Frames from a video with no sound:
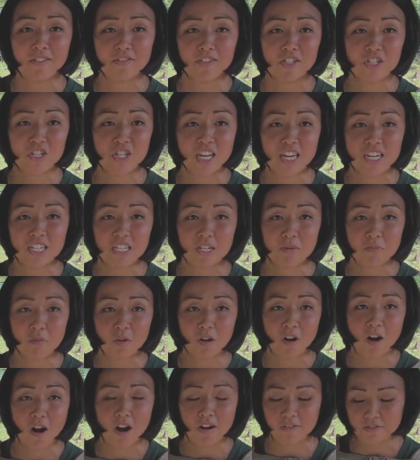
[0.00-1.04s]
change it more
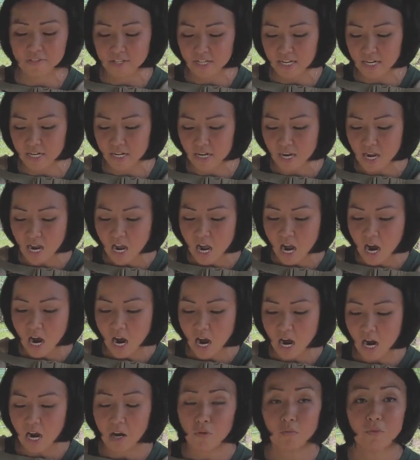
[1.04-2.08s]
often.
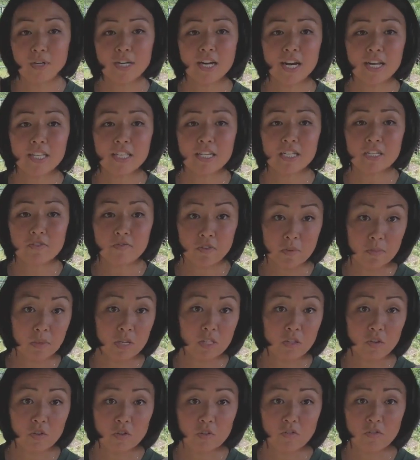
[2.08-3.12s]
We got this from a
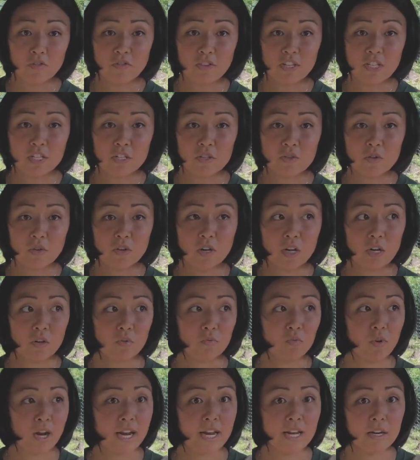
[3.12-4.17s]
local feed store
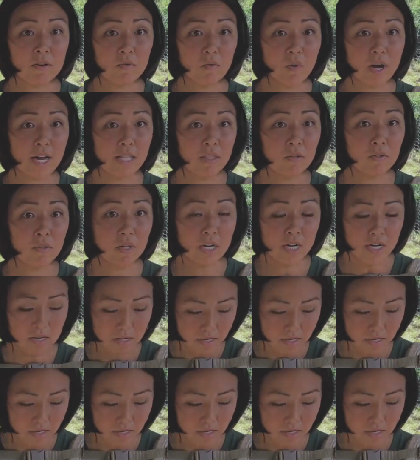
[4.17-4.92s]
right in Wailua.